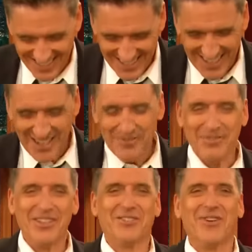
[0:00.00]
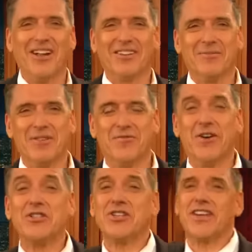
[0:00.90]
Please welcome the vision
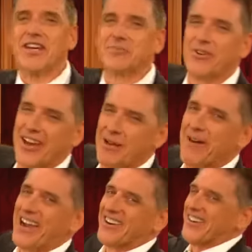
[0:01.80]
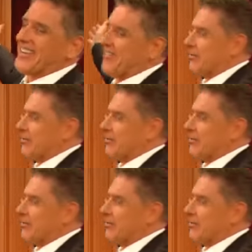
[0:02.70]
that is Morena Baccarin, everybody.